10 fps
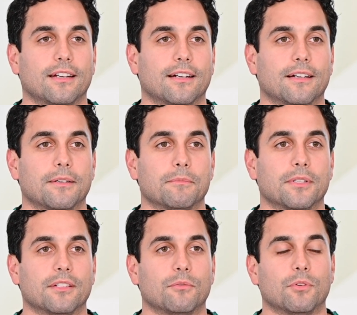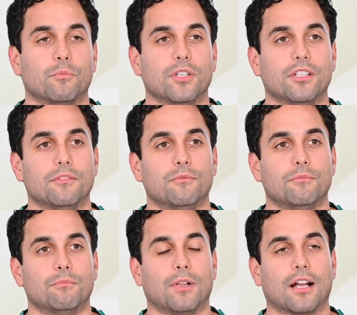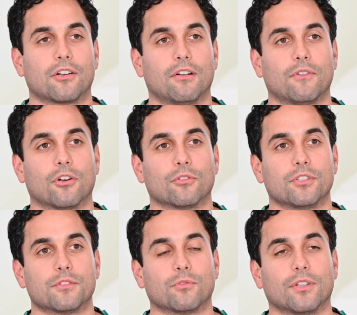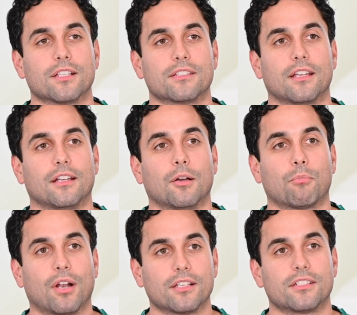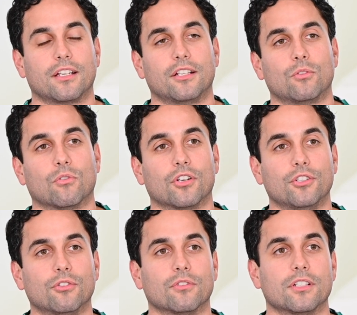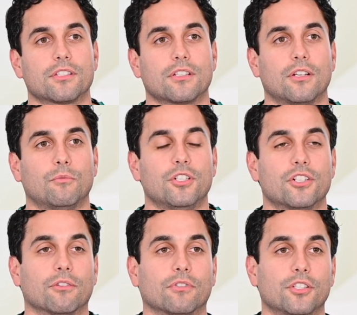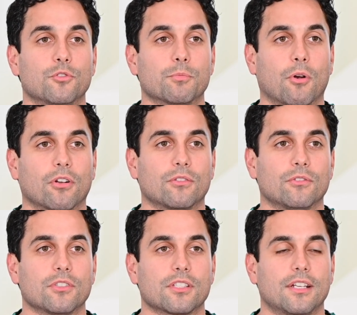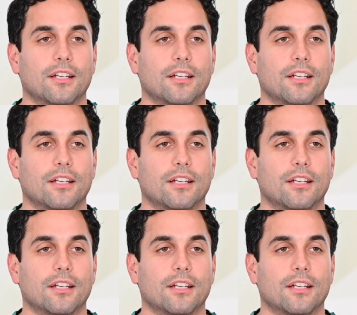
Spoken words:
When we block off arteries for, let's say, a prostate or a uterus, we generally use particles.